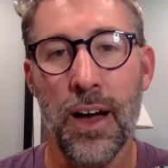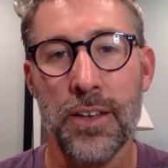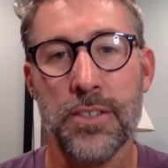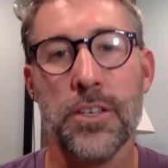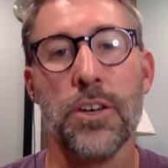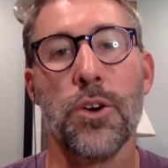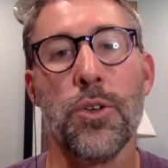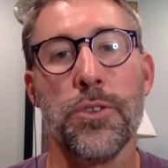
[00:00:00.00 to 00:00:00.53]

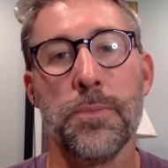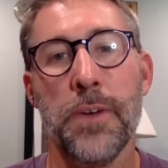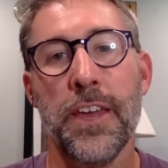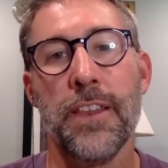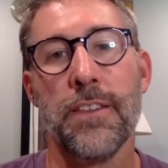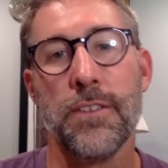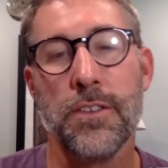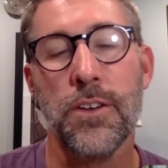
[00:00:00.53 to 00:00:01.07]
to
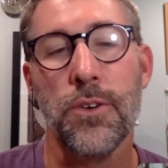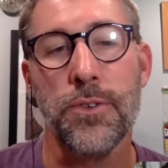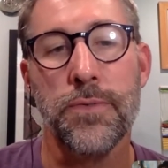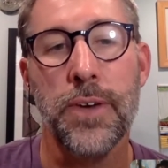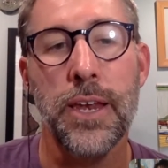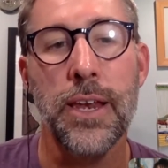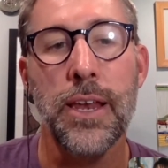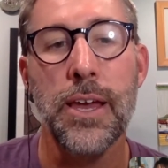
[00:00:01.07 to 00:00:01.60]

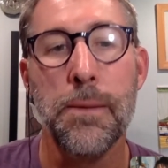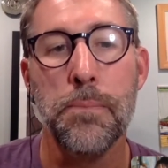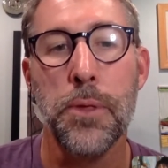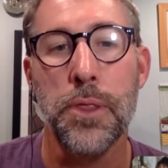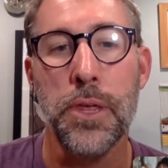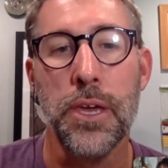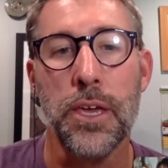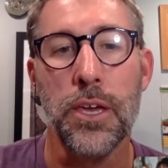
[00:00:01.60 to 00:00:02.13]
cultivating
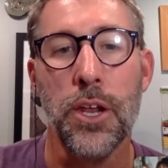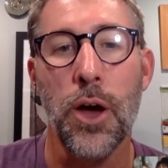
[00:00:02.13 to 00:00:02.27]
empathy.